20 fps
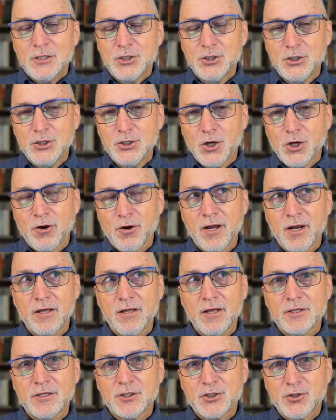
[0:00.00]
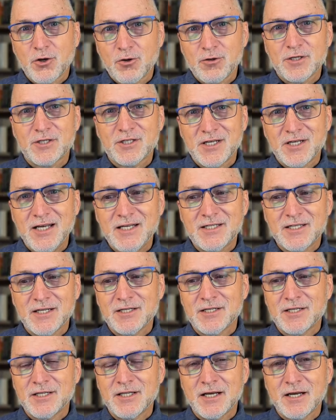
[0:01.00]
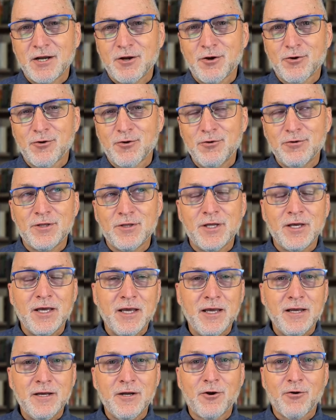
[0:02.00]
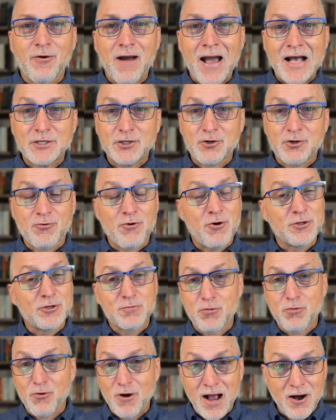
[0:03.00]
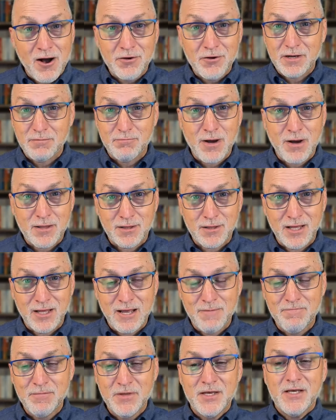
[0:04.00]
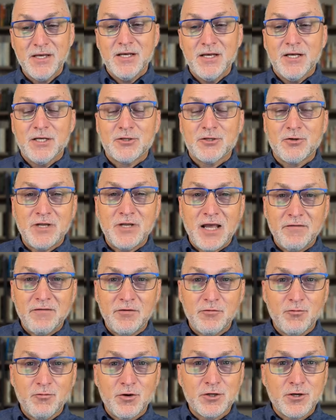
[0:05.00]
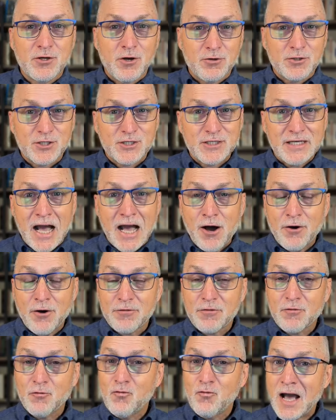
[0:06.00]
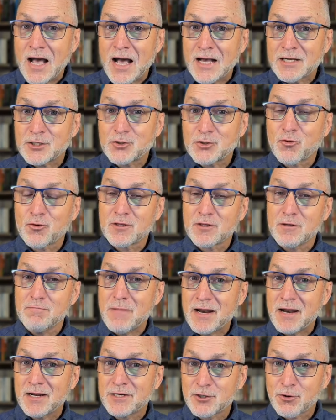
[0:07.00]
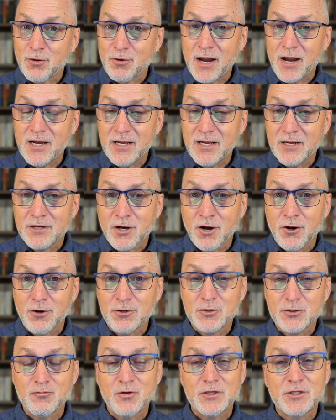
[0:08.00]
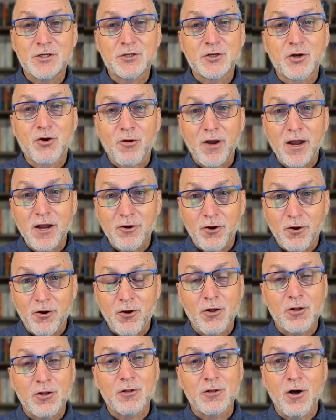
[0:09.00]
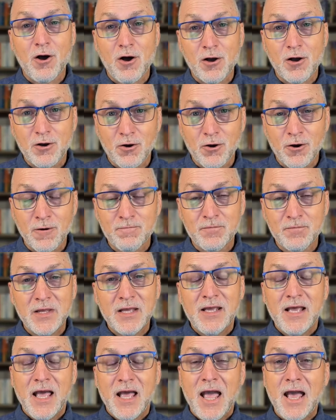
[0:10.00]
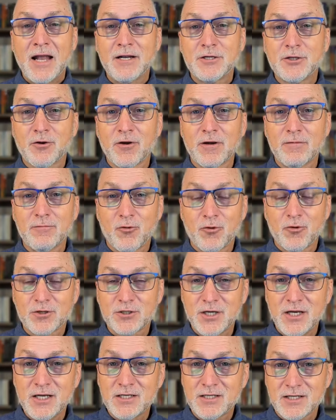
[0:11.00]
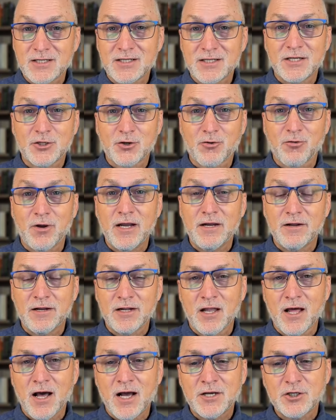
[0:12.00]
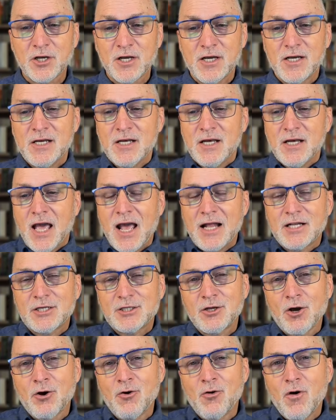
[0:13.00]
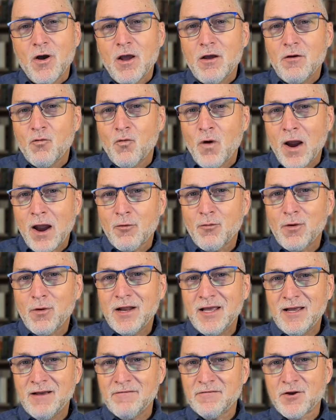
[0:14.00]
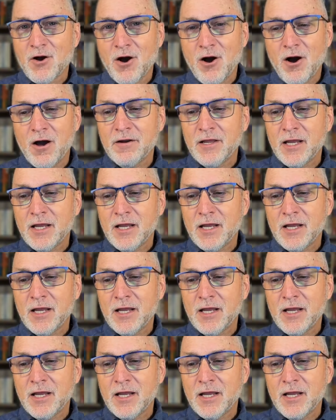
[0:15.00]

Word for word: During certain seasons, the grass grows brown in Bethlehem, so David would go southwest toward the Mediterranean coast, which is greener, longer, and during more seasons, it's green and lush. And so where would he have gone?